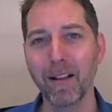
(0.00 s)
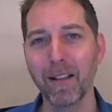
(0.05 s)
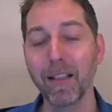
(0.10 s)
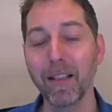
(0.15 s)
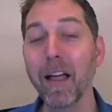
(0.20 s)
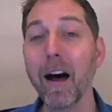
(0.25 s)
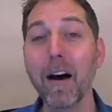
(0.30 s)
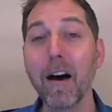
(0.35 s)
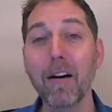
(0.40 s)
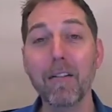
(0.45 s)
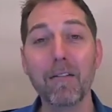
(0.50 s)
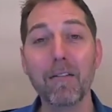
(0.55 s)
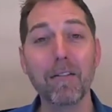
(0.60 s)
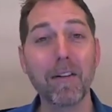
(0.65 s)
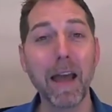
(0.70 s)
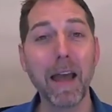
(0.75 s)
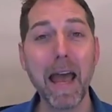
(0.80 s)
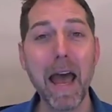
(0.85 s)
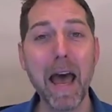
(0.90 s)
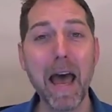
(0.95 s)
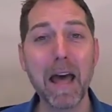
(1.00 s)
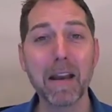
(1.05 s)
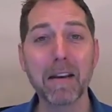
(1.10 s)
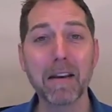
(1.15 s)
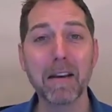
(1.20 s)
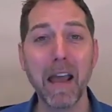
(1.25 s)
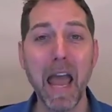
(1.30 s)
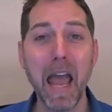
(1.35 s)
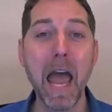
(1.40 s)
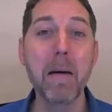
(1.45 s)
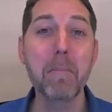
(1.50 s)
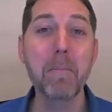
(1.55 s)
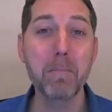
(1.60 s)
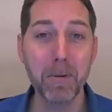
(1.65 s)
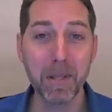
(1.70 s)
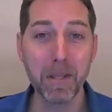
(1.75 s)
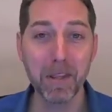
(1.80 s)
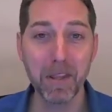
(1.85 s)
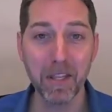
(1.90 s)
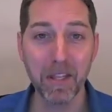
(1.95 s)
love and
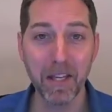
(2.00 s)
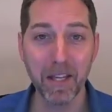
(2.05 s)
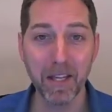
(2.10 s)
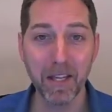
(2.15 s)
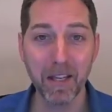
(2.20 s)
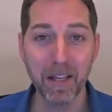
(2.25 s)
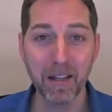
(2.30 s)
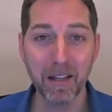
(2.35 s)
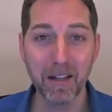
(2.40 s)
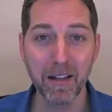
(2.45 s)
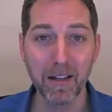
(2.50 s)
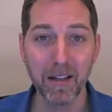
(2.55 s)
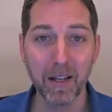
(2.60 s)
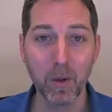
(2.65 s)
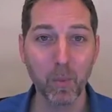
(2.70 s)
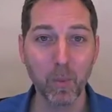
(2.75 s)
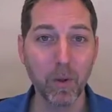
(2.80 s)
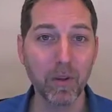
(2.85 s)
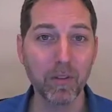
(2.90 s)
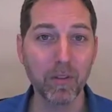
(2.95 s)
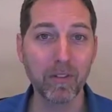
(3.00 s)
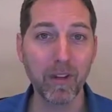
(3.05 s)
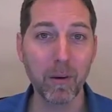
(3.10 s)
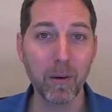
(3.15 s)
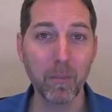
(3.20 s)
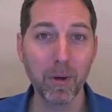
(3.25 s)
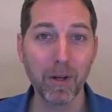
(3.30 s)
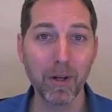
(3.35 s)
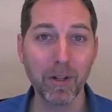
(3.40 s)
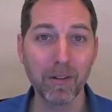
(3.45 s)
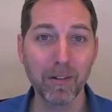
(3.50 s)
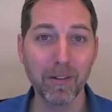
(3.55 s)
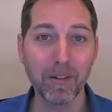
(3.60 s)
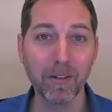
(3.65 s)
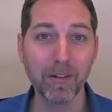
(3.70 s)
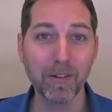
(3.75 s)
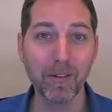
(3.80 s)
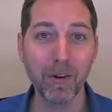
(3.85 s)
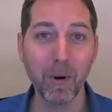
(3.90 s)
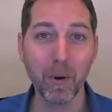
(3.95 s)
empathy with
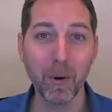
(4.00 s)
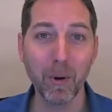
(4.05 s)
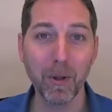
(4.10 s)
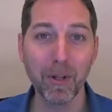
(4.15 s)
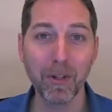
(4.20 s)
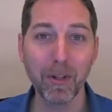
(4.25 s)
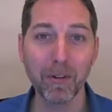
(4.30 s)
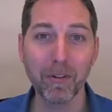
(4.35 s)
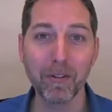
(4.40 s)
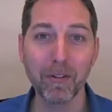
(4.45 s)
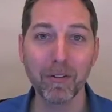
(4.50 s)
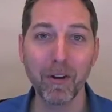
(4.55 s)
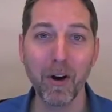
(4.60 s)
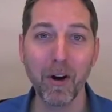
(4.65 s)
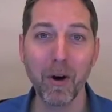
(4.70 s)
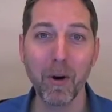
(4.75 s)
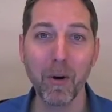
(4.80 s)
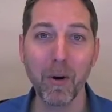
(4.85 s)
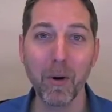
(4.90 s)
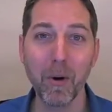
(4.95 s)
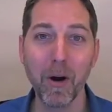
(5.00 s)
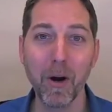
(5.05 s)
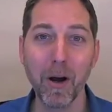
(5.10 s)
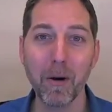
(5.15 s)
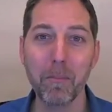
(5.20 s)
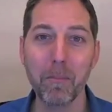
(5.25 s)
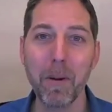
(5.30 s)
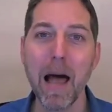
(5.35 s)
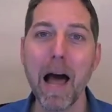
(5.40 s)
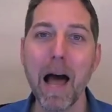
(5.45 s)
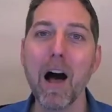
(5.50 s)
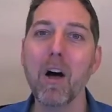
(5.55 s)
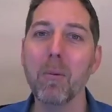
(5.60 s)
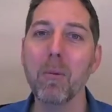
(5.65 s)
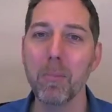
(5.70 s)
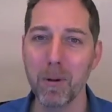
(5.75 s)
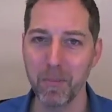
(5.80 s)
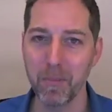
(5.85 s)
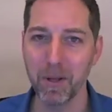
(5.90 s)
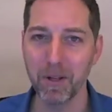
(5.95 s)
someone's soul is so
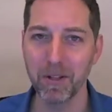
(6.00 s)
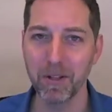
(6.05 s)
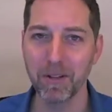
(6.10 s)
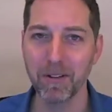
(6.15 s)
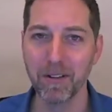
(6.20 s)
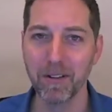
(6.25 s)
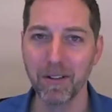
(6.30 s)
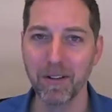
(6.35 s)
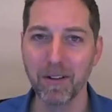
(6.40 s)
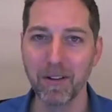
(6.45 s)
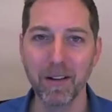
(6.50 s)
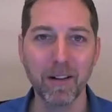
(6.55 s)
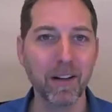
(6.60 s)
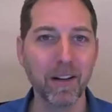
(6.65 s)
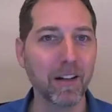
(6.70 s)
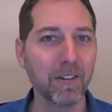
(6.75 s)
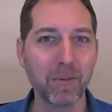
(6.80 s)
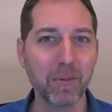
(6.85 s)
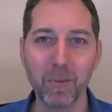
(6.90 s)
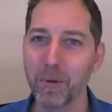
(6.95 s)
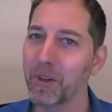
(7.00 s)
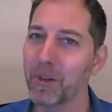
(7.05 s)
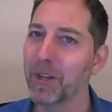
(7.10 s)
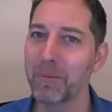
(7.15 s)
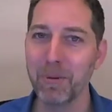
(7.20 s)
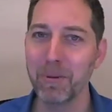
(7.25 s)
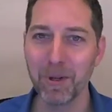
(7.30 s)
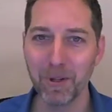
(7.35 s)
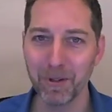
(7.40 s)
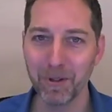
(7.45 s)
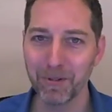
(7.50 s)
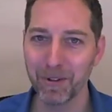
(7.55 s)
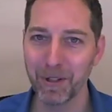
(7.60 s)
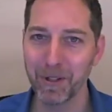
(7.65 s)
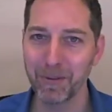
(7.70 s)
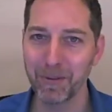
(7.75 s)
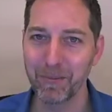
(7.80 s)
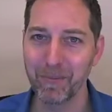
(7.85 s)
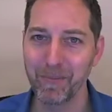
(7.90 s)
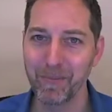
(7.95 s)
palpable. It's really
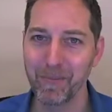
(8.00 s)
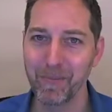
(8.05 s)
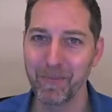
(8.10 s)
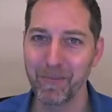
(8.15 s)
beautiful.